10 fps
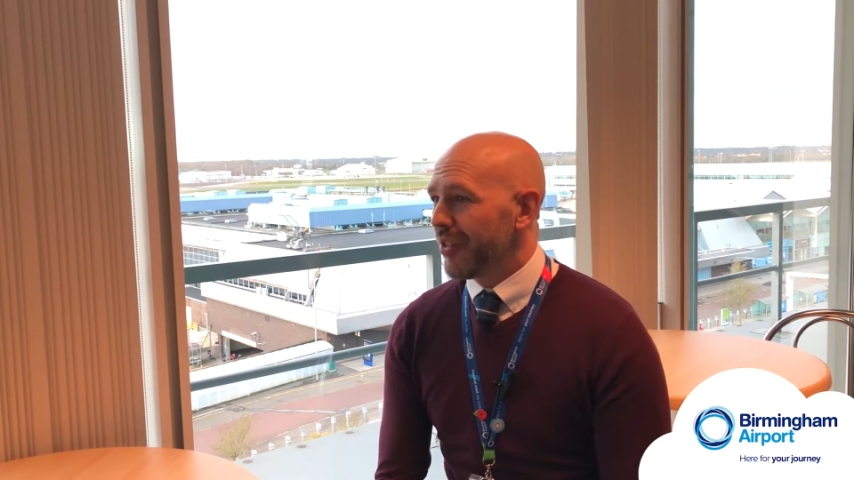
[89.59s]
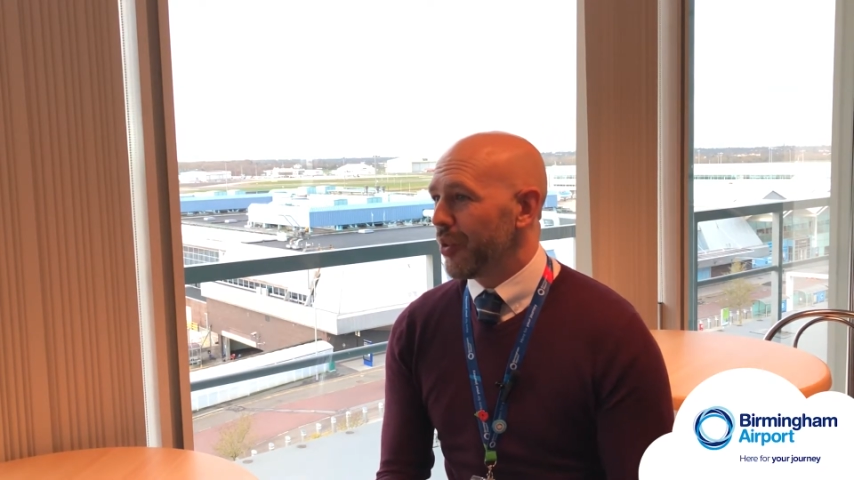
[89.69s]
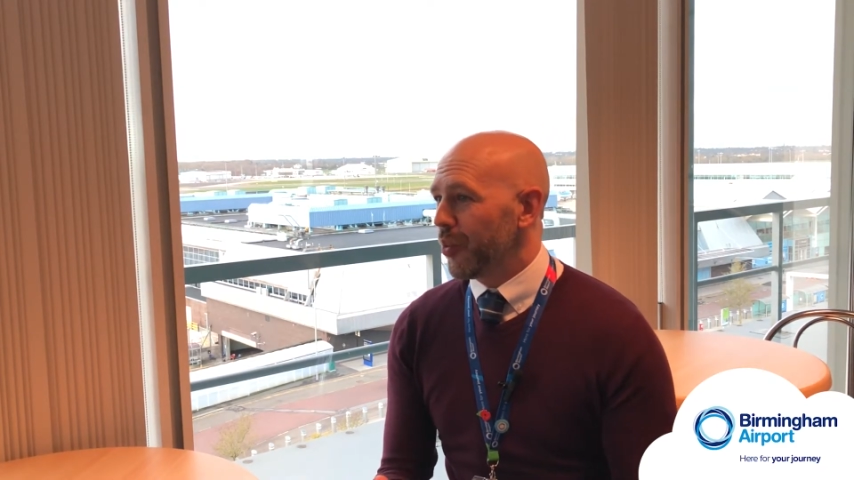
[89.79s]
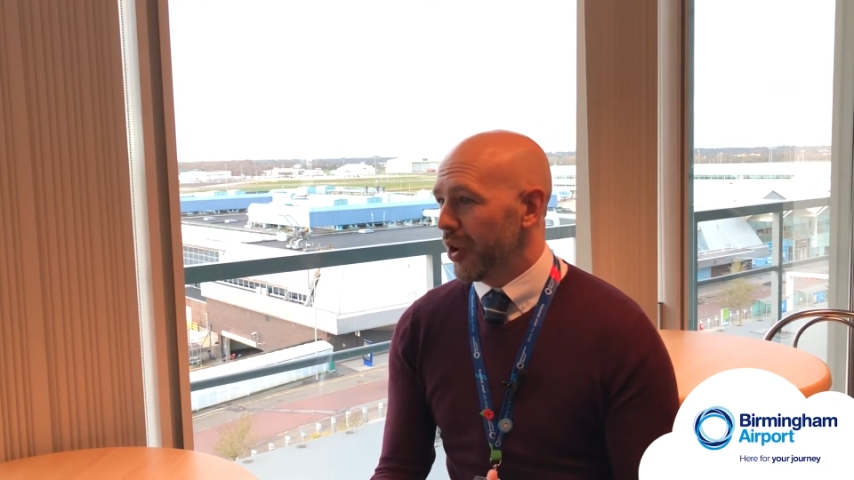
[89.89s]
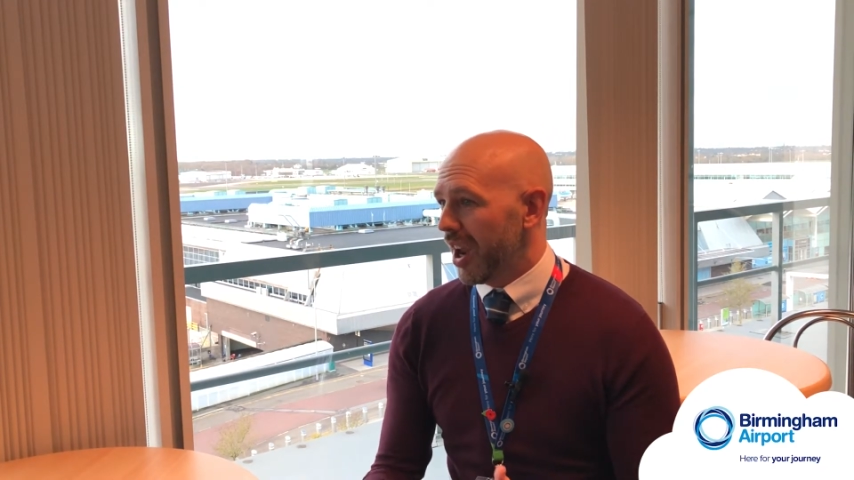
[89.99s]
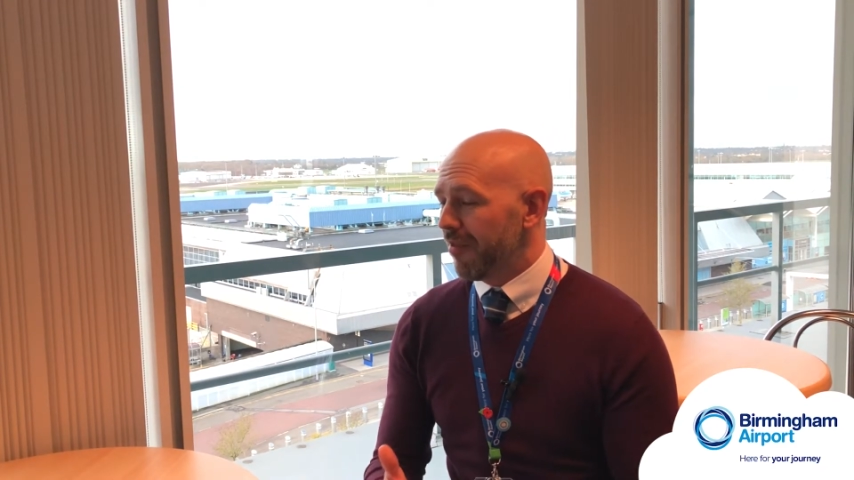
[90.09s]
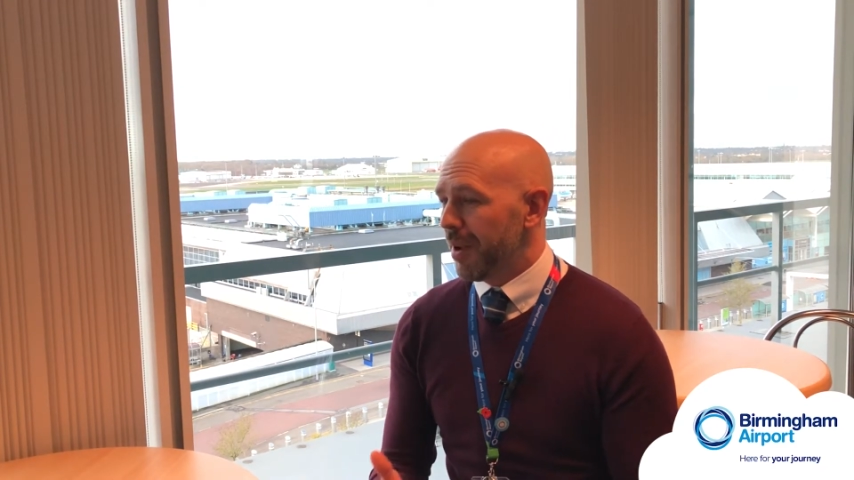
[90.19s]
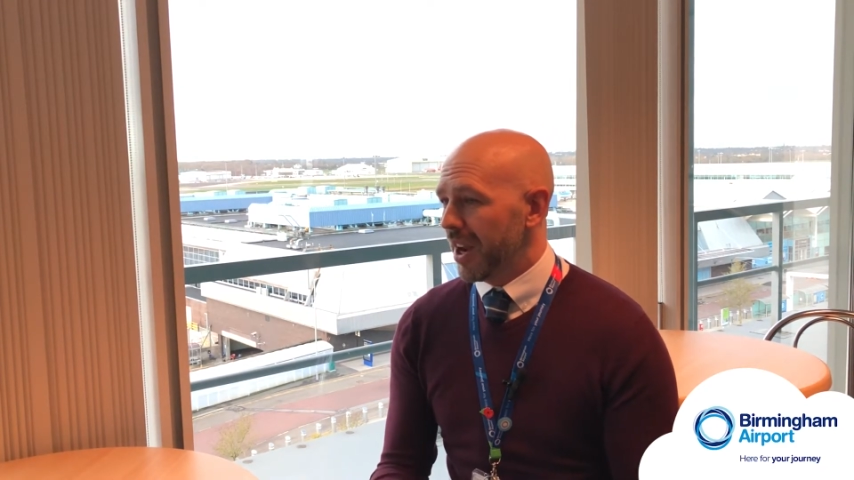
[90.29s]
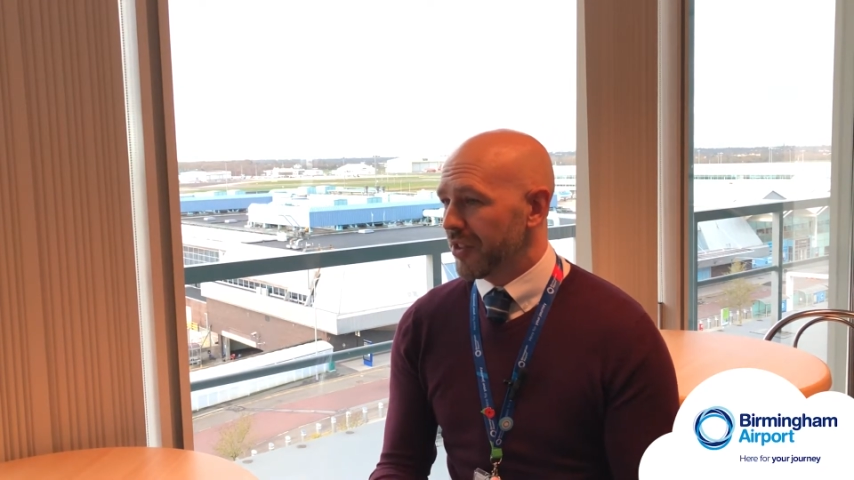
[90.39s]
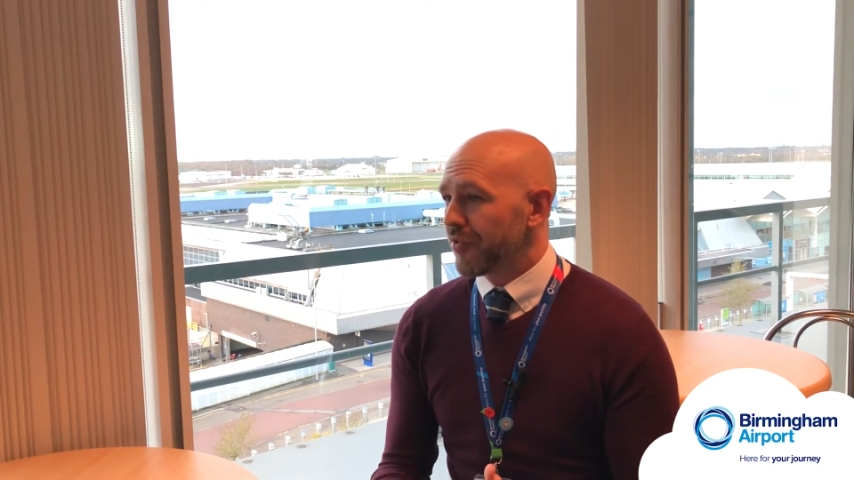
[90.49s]
the work-life
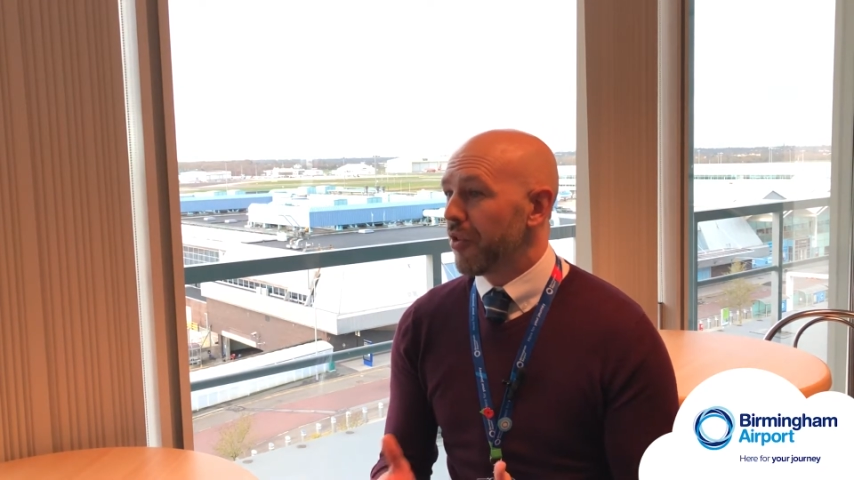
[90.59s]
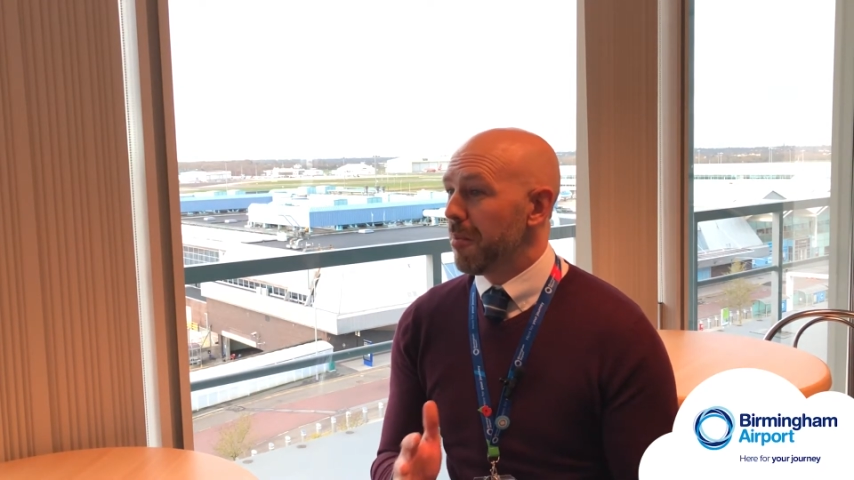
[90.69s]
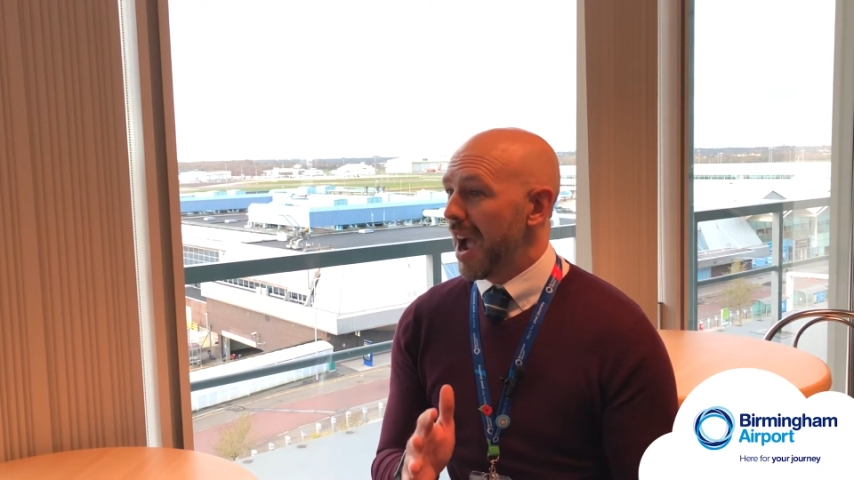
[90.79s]
balance from